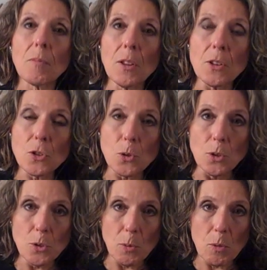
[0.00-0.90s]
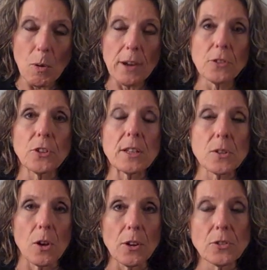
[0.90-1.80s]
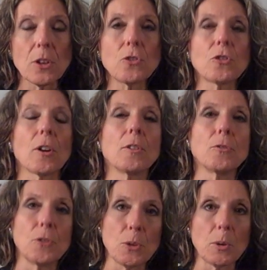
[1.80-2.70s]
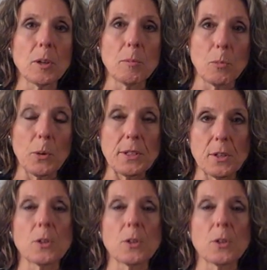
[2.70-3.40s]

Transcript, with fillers: The schools with water jets also showed fewer boys and